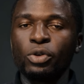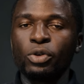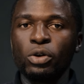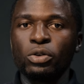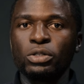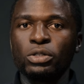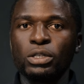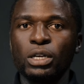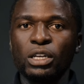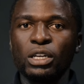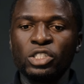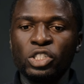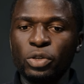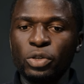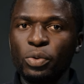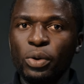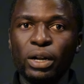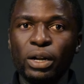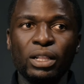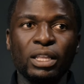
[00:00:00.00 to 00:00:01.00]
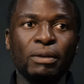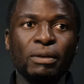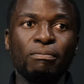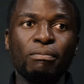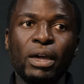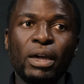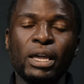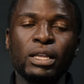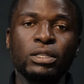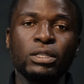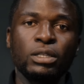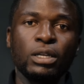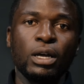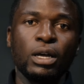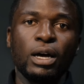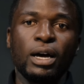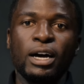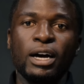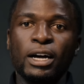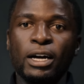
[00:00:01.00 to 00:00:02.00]
roads, generally made
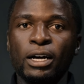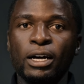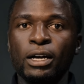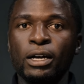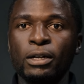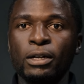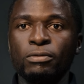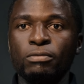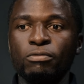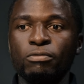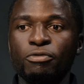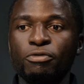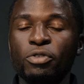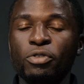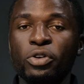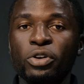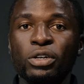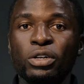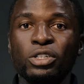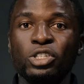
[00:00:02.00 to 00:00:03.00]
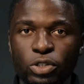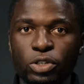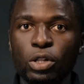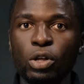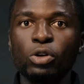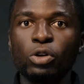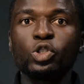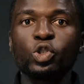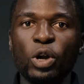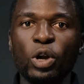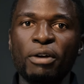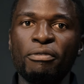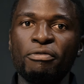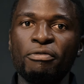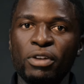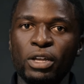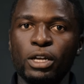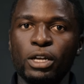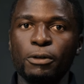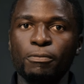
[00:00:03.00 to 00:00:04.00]
for slow
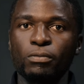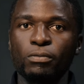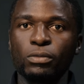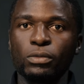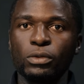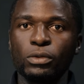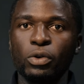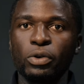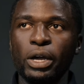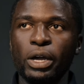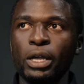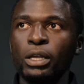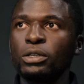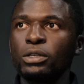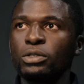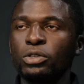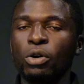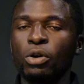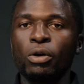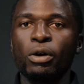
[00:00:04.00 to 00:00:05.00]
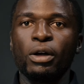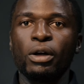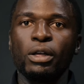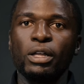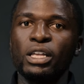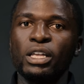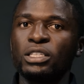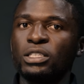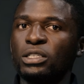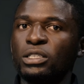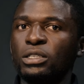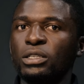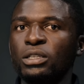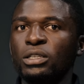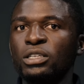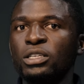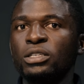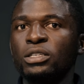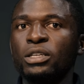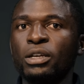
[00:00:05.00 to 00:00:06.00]
traffic. Okay, so
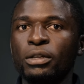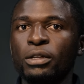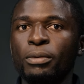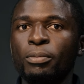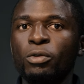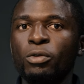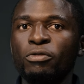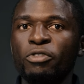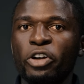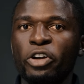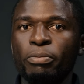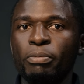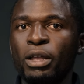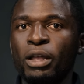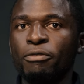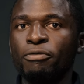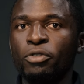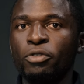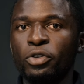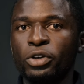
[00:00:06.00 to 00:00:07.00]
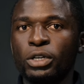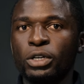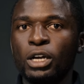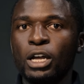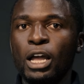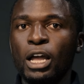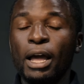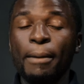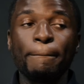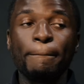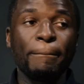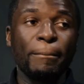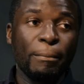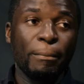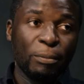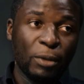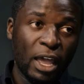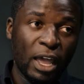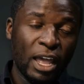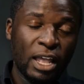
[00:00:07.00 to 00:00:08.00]
this is the boulevard made for.
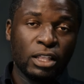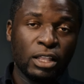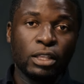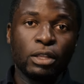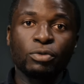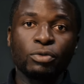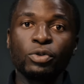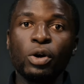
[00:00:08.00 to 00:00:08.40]
And the